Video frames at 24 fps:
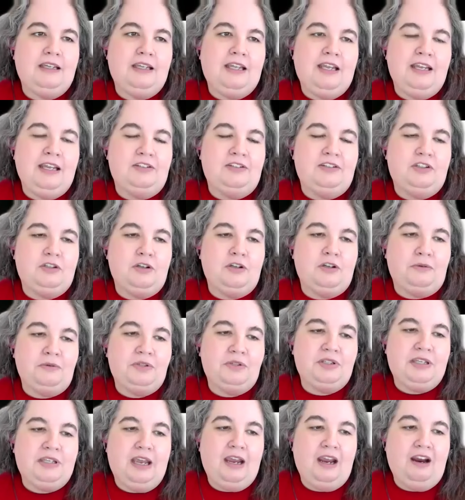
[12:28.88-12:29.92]
he's so
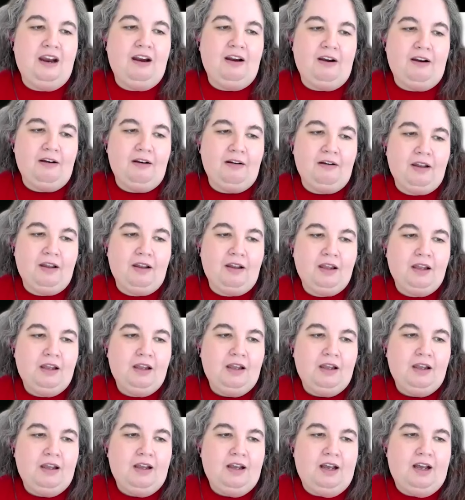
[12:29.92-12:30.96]
scared
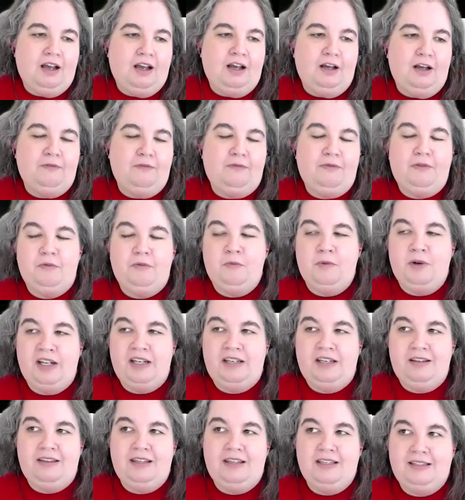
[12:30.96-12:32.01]
of
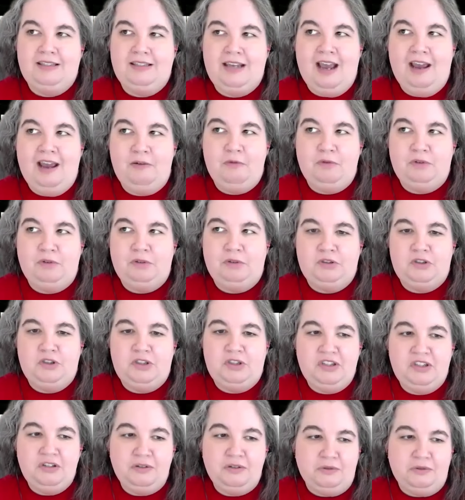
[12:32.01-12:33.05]
what this guy will
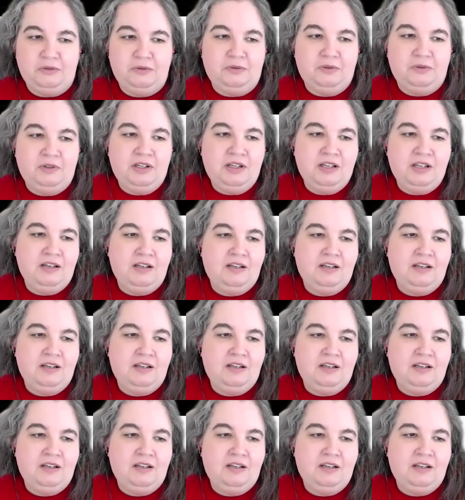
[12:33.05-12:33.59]
do